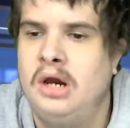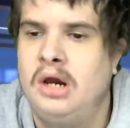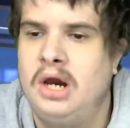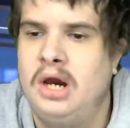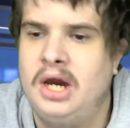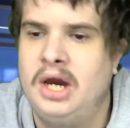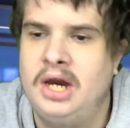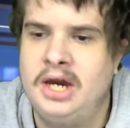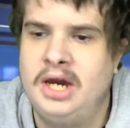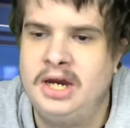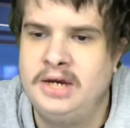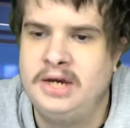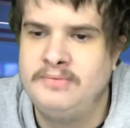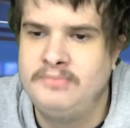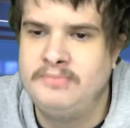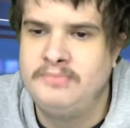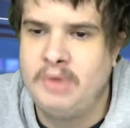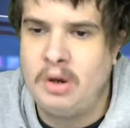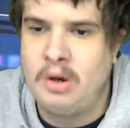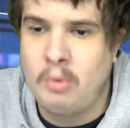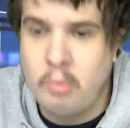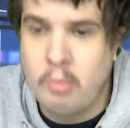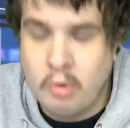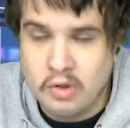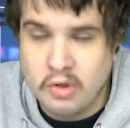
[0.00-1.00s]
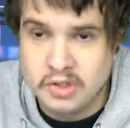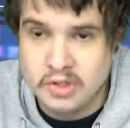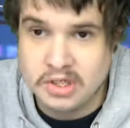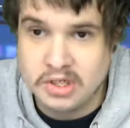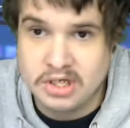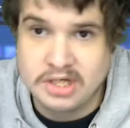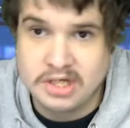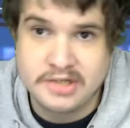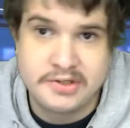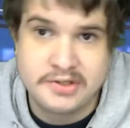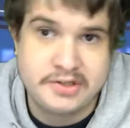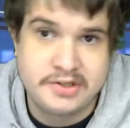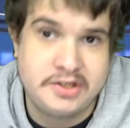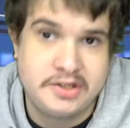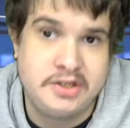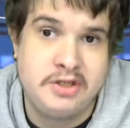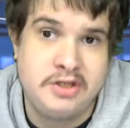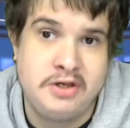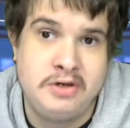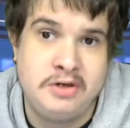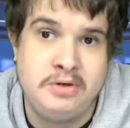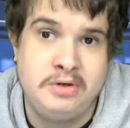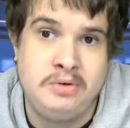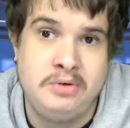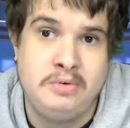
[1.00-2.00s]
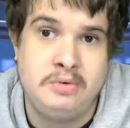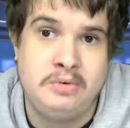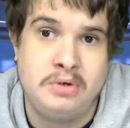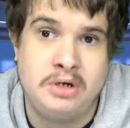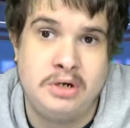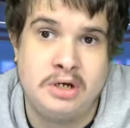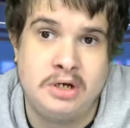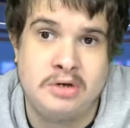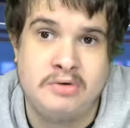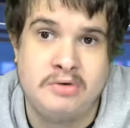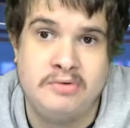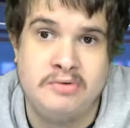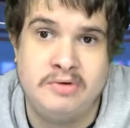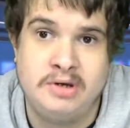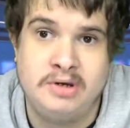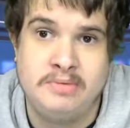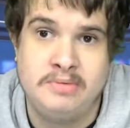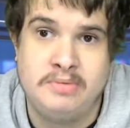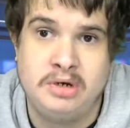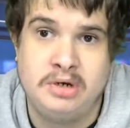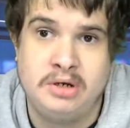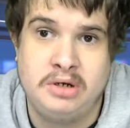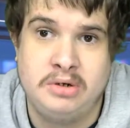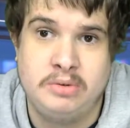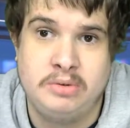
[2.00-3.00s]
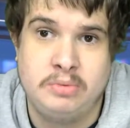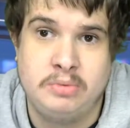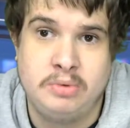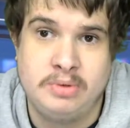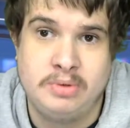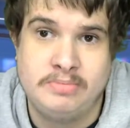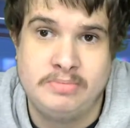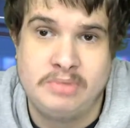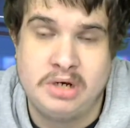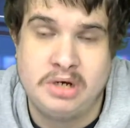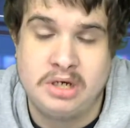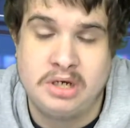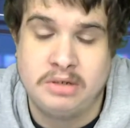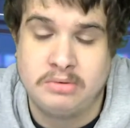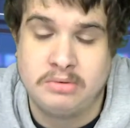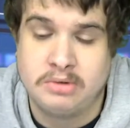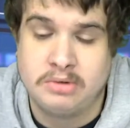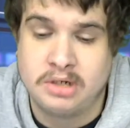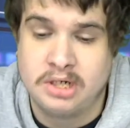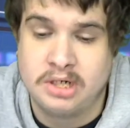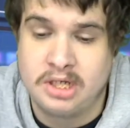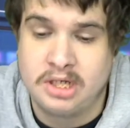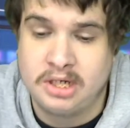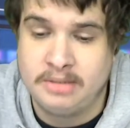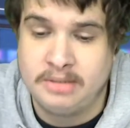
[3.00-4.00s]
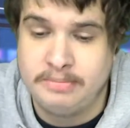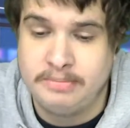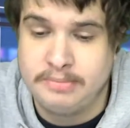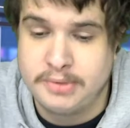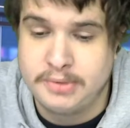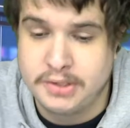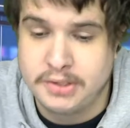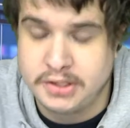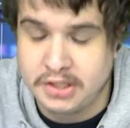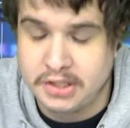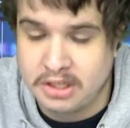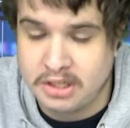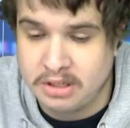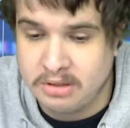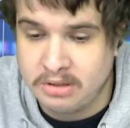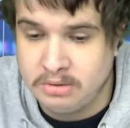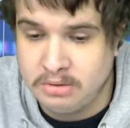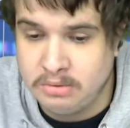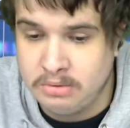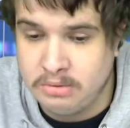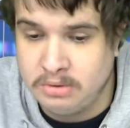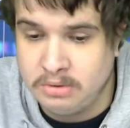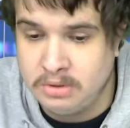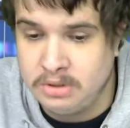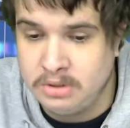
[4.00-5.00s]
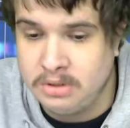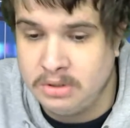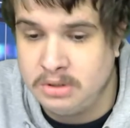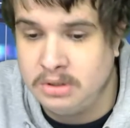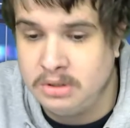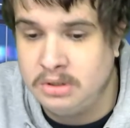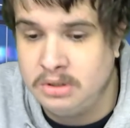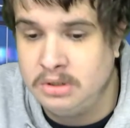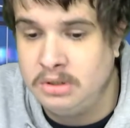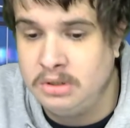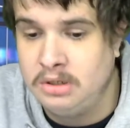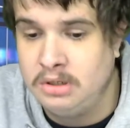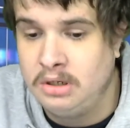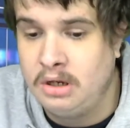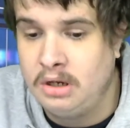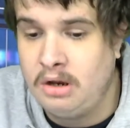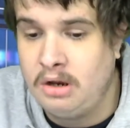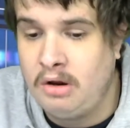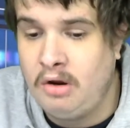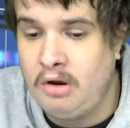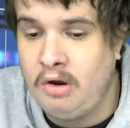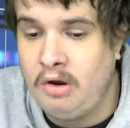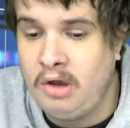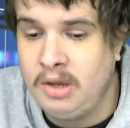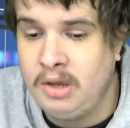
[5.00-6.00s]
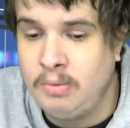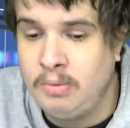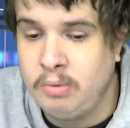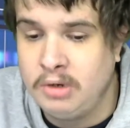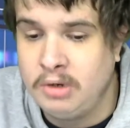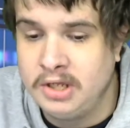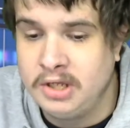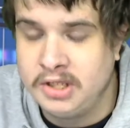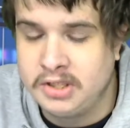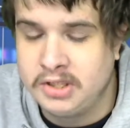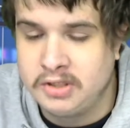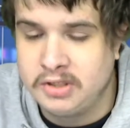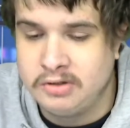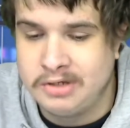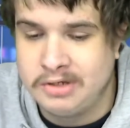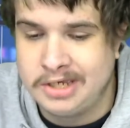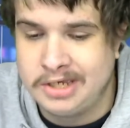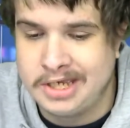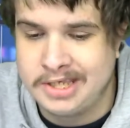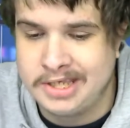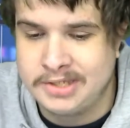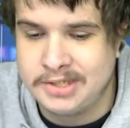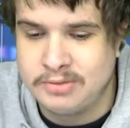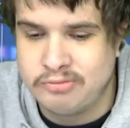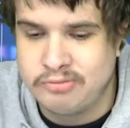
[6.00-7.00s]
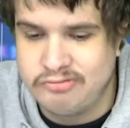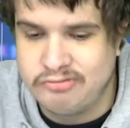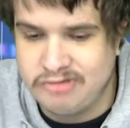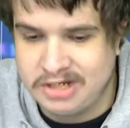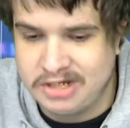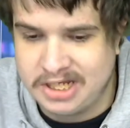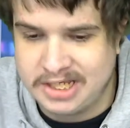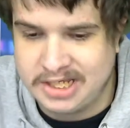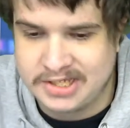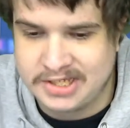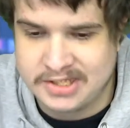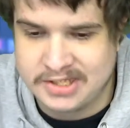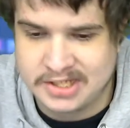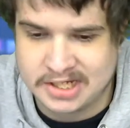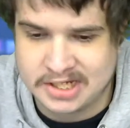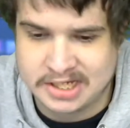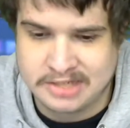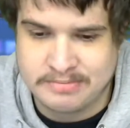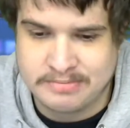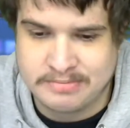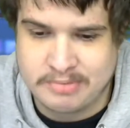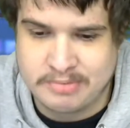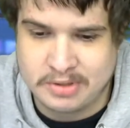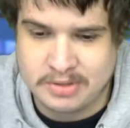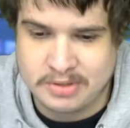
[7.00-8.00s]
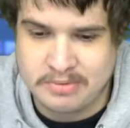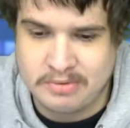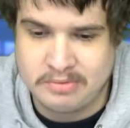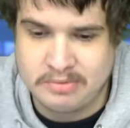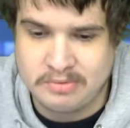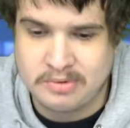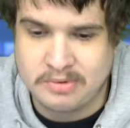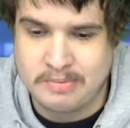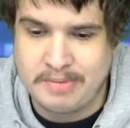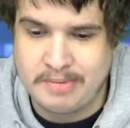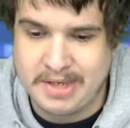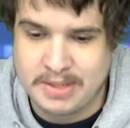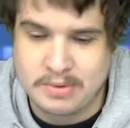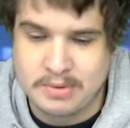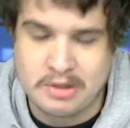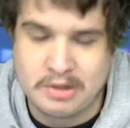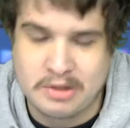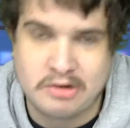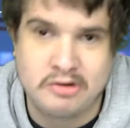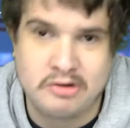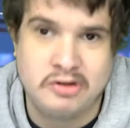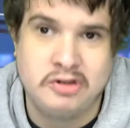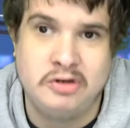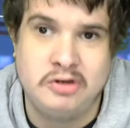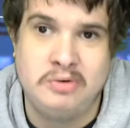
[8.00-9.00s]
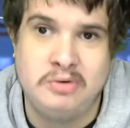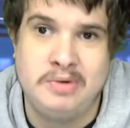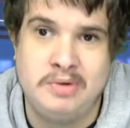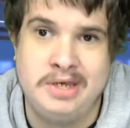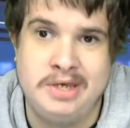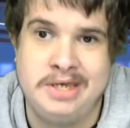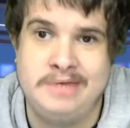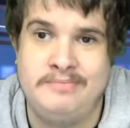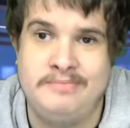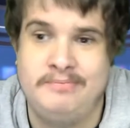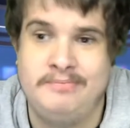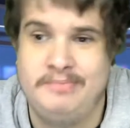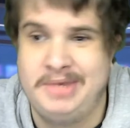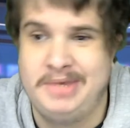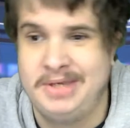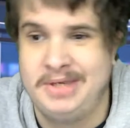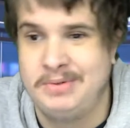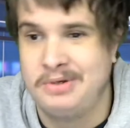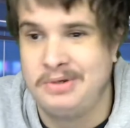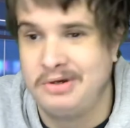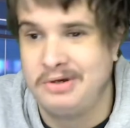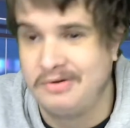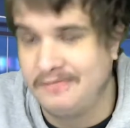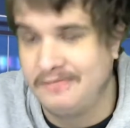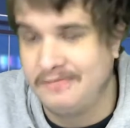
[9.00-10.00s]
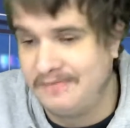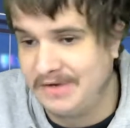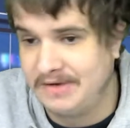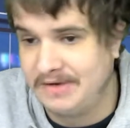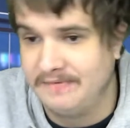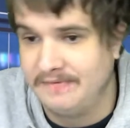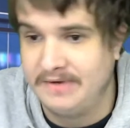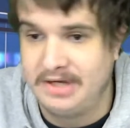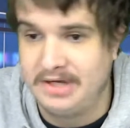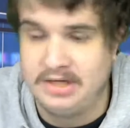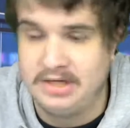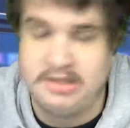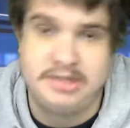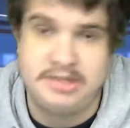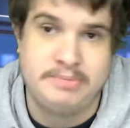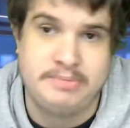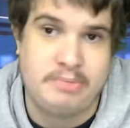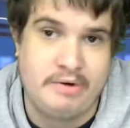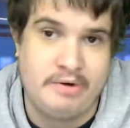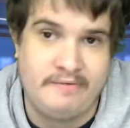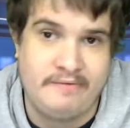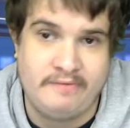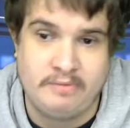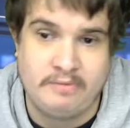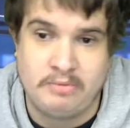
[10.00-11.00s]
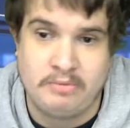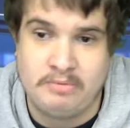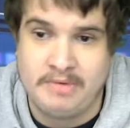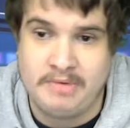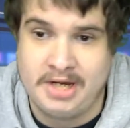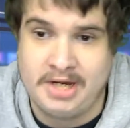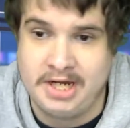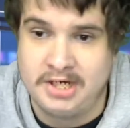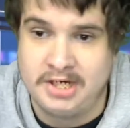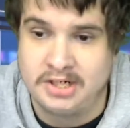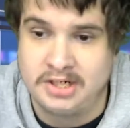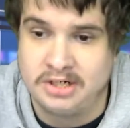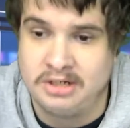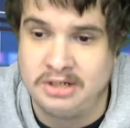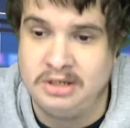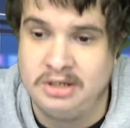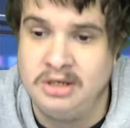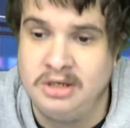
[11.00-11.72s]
I was asked to do a career mode with my own club, so I wanted to do it as realistic as possible. The best way I could do it, best way I could think of it, is by Football Manager.